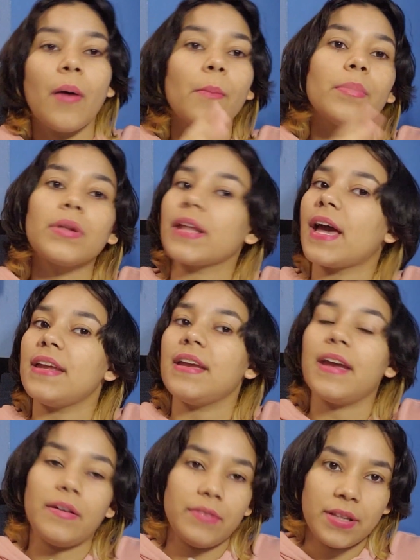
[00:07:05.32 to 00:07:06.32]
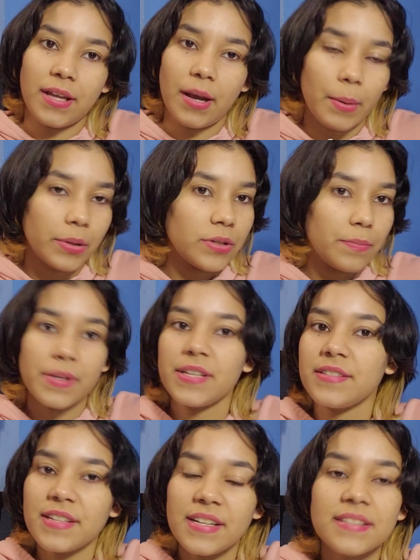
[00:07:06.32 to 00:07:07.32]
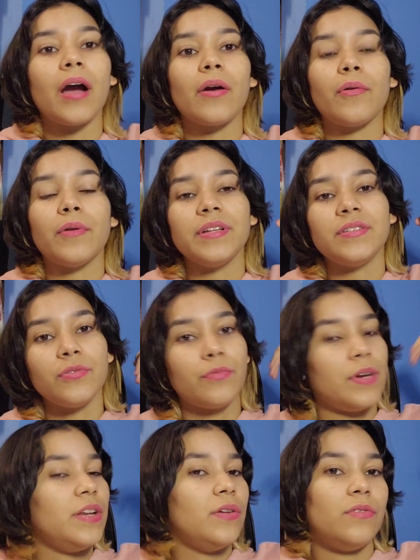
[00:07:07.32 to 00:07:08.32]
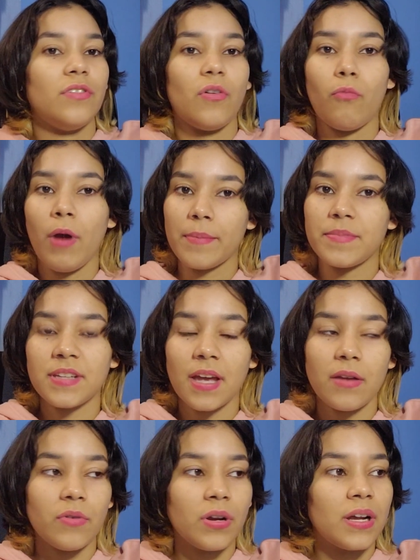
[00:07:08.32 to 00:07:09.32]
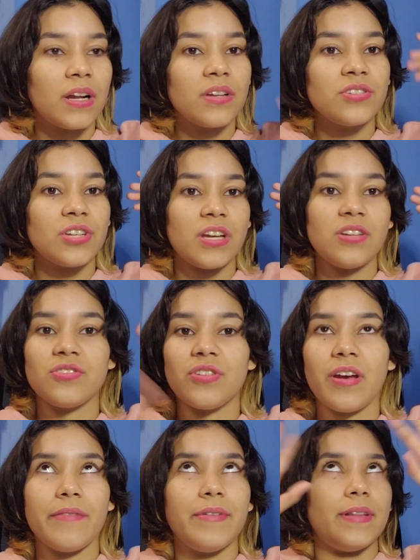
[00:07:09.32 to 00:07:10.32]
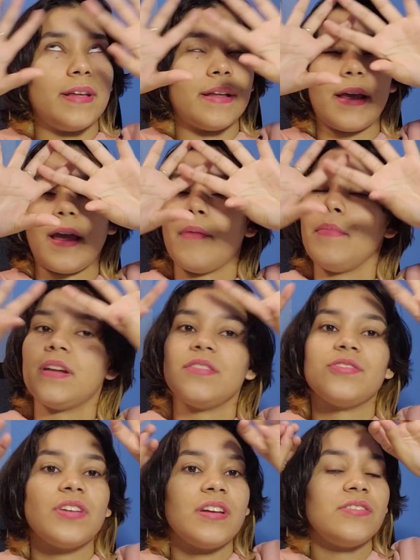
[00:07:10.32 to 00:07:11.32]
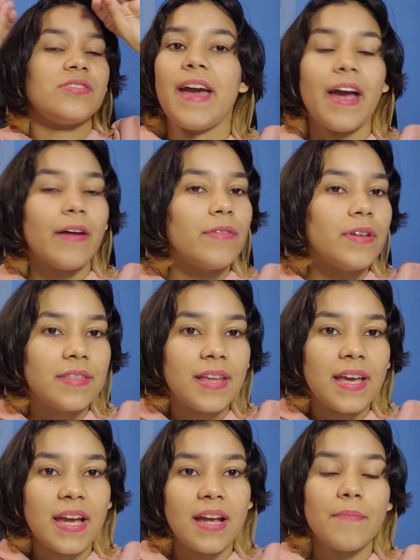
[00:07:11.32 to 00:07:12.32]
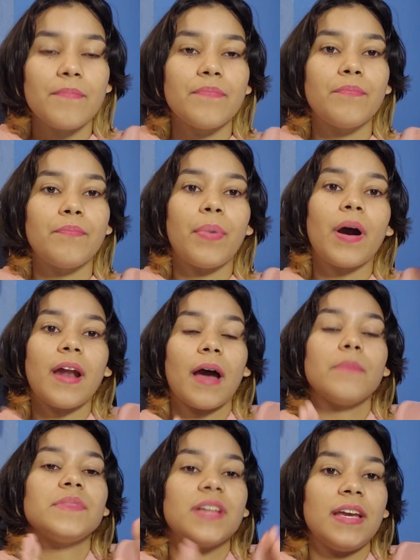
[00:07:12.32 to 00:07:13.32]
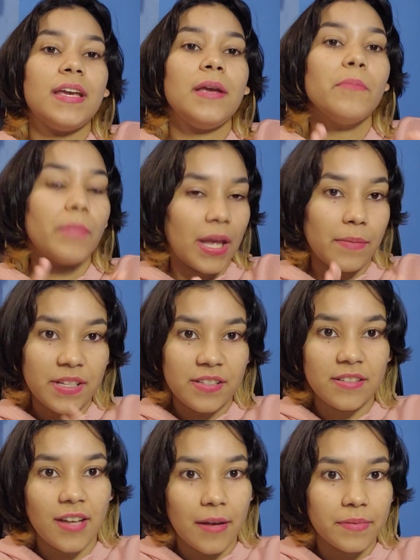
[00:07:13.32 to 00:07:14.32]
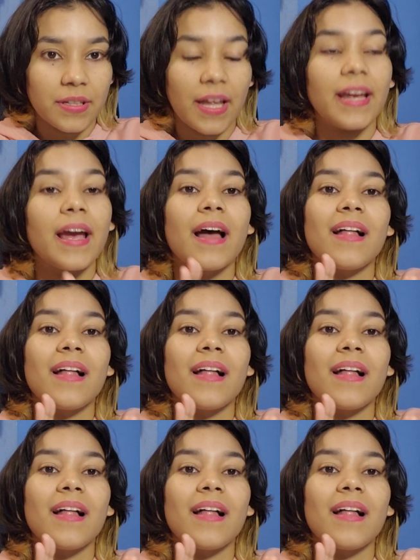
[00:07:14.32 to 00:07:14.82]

I'm planning everything about the business. I'm going to renew the website. We're gonna change everything. Like, I'm gonna change everything, but I'm taking baby steps. Like,